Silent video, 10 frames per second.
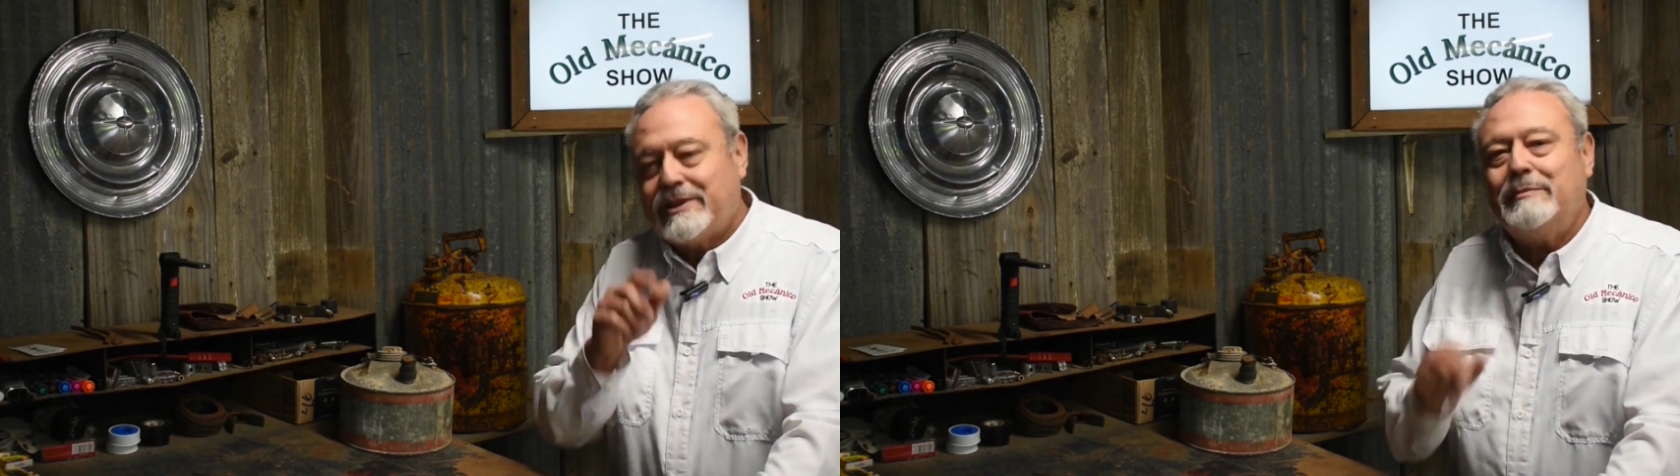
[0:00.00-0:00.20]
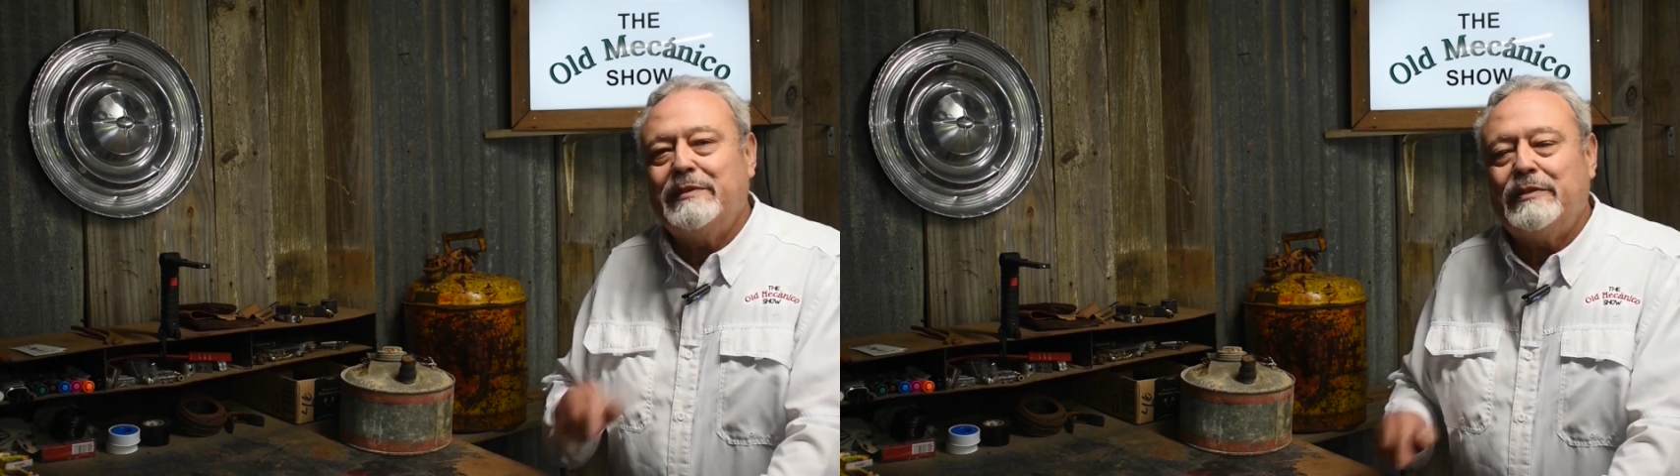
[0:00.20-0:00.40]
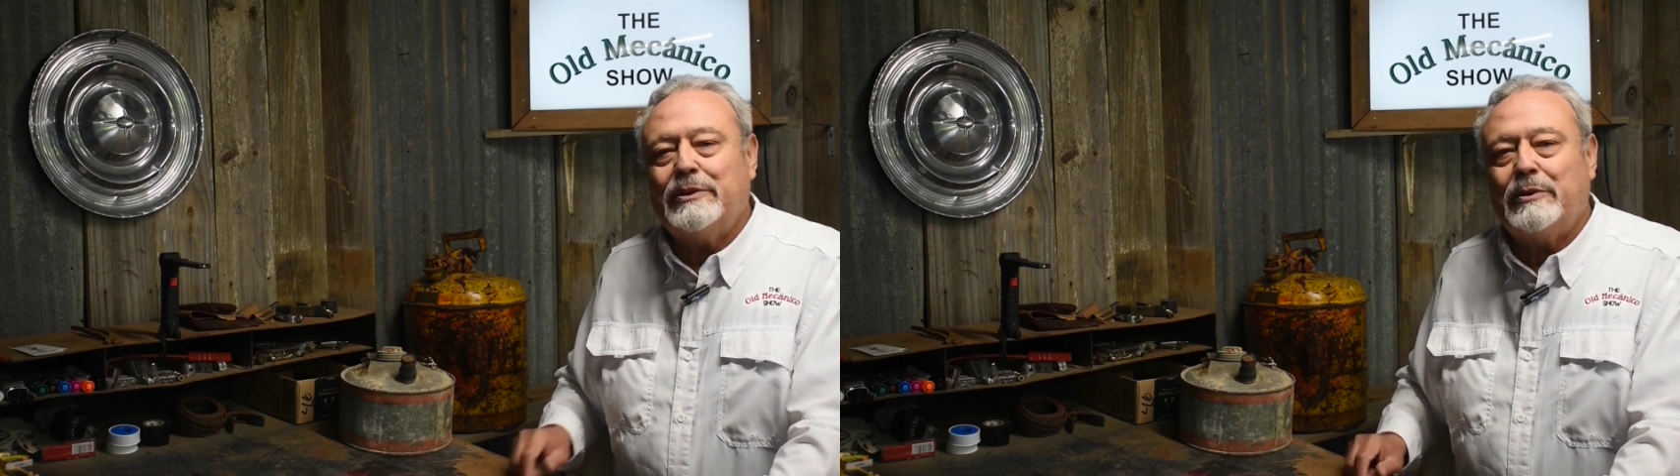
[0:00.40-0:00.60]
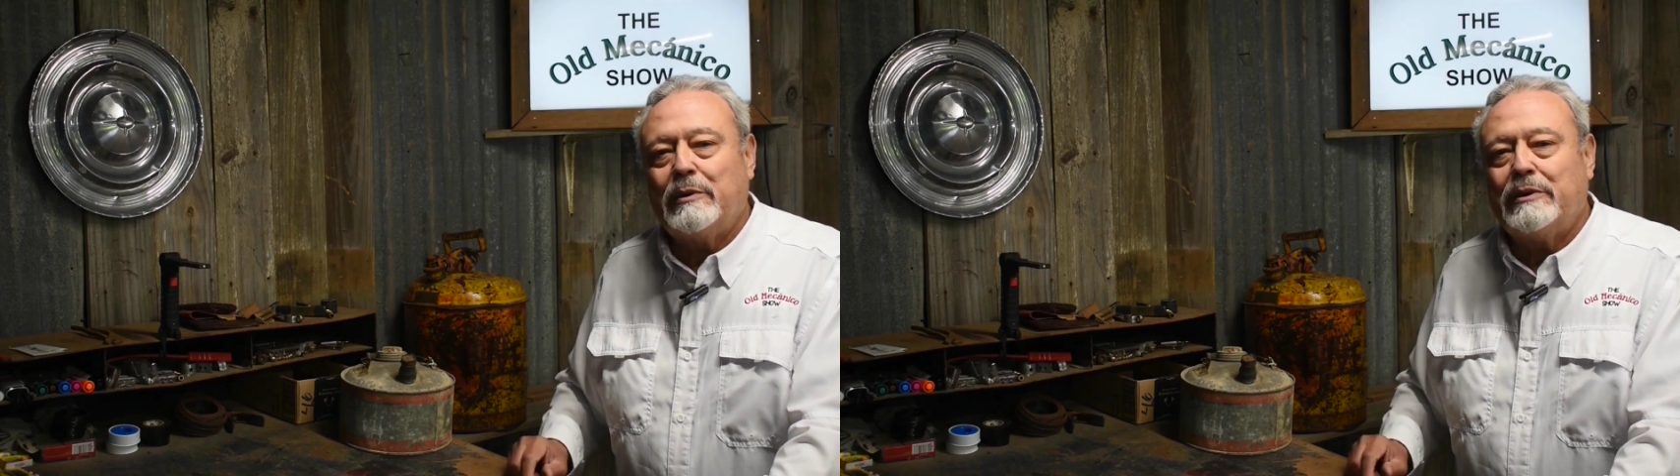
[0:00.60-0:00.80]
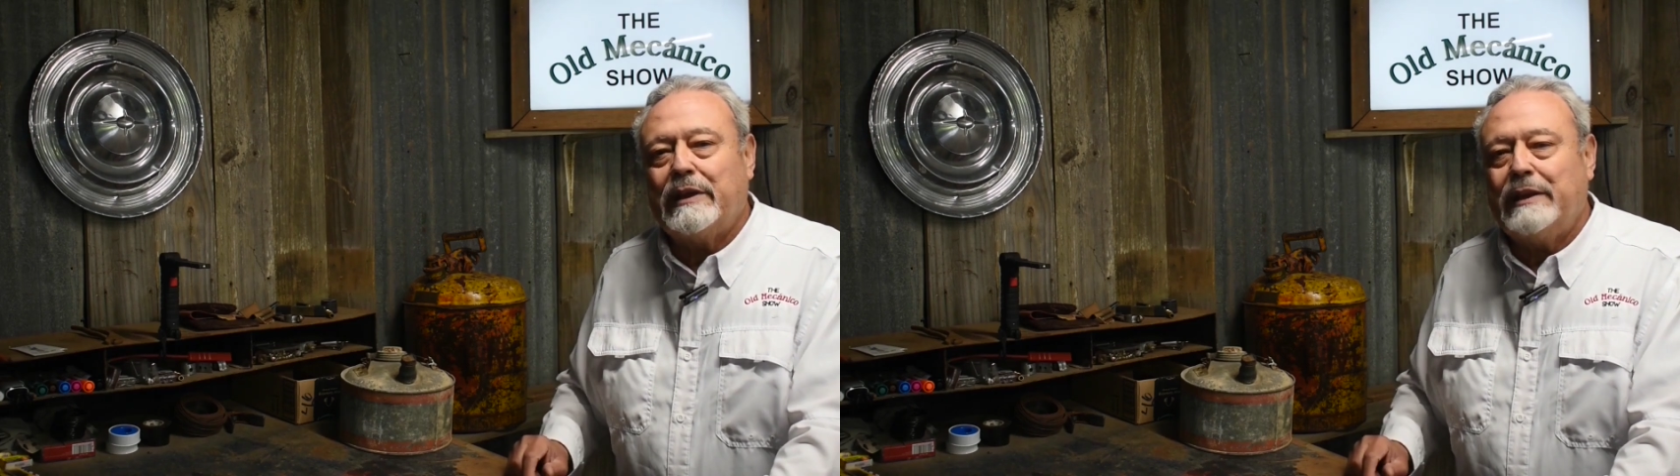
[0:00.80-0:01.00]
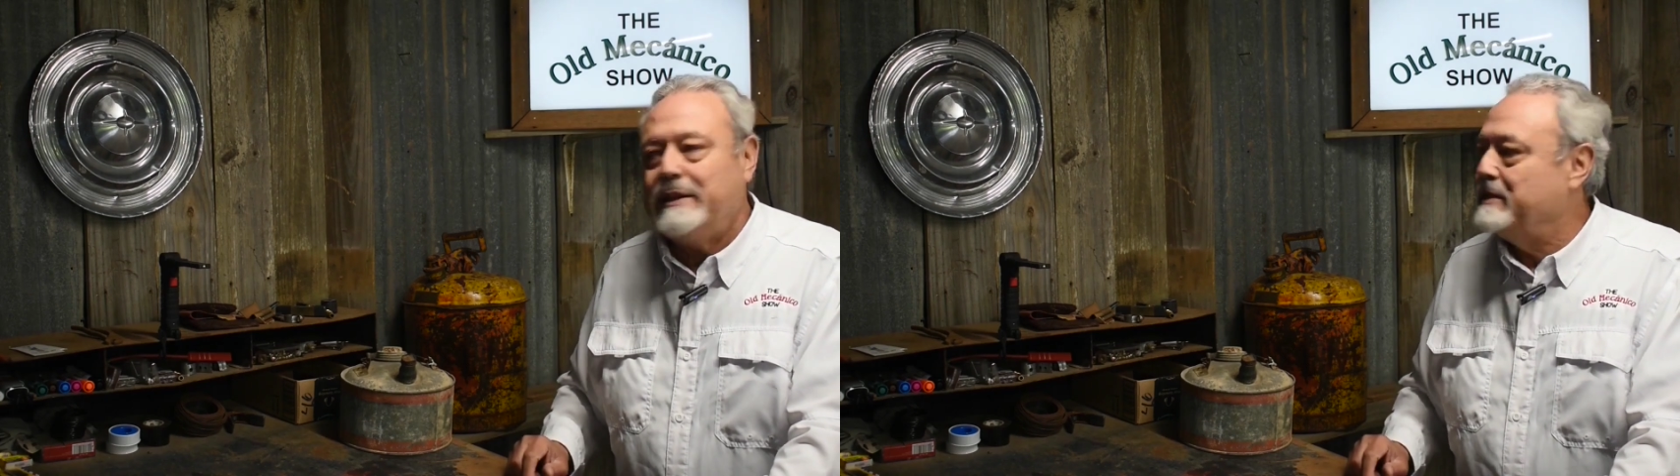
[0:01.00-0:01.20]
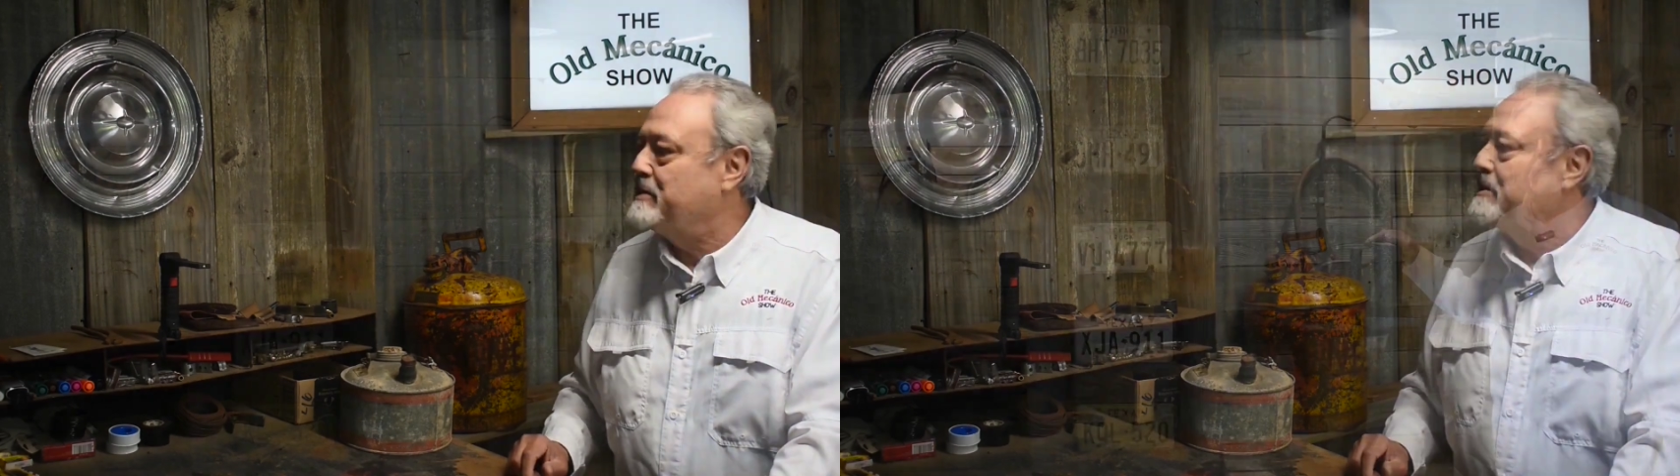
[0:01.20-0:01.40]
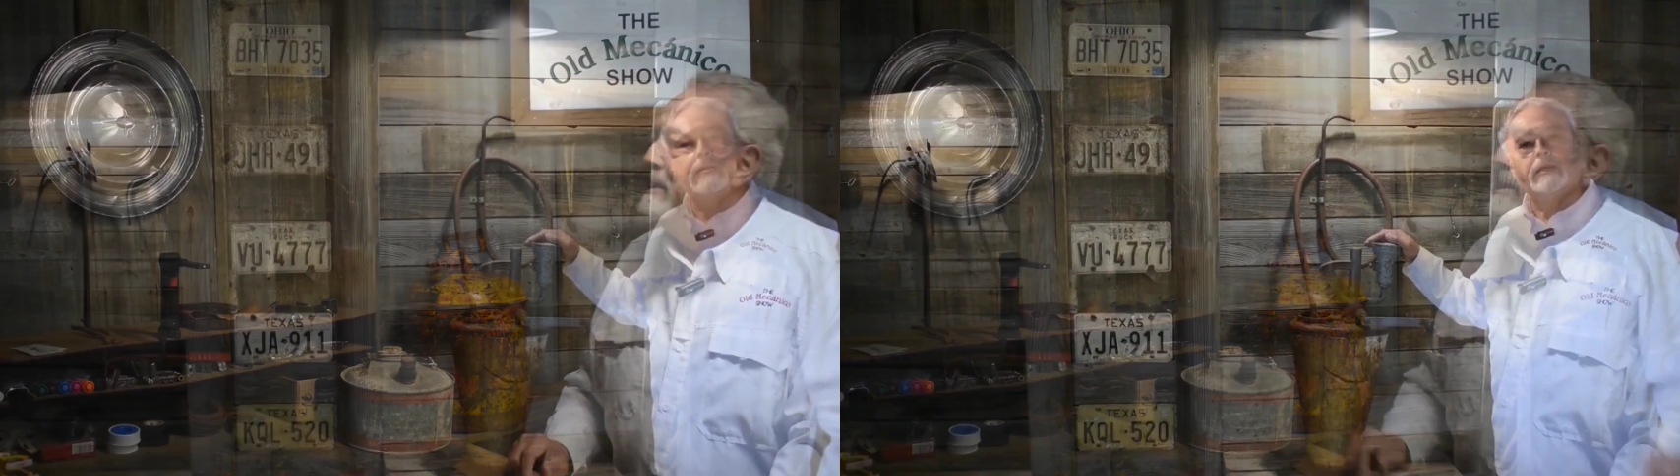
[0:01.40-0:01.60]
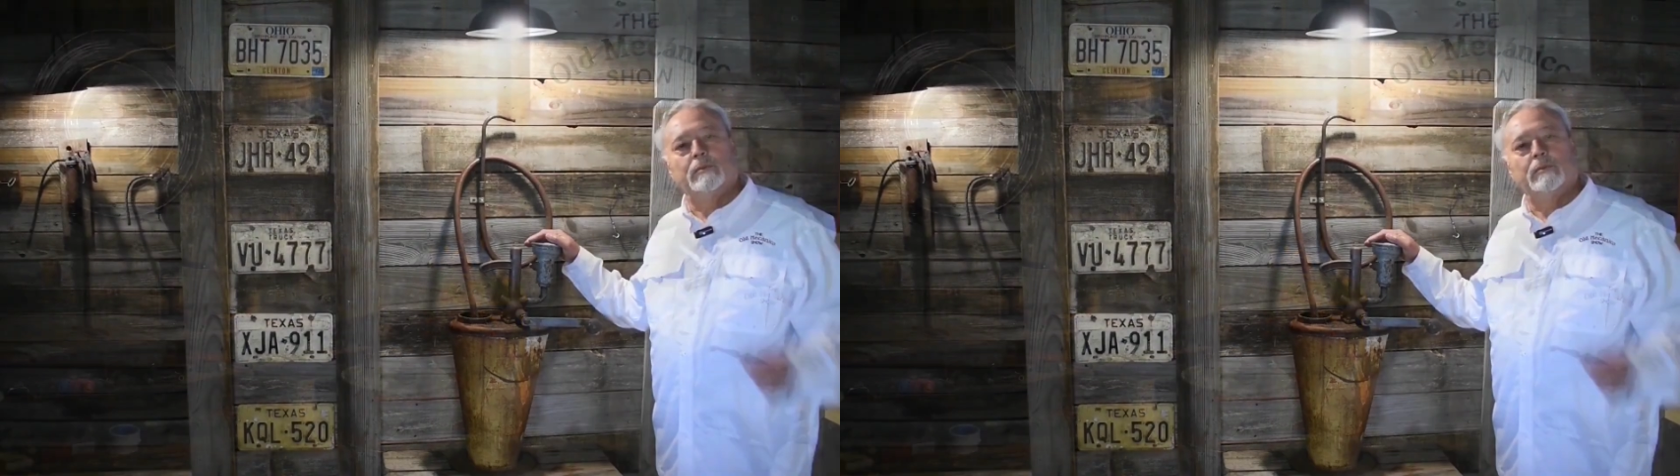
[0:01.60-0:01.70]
Some of you know where that is.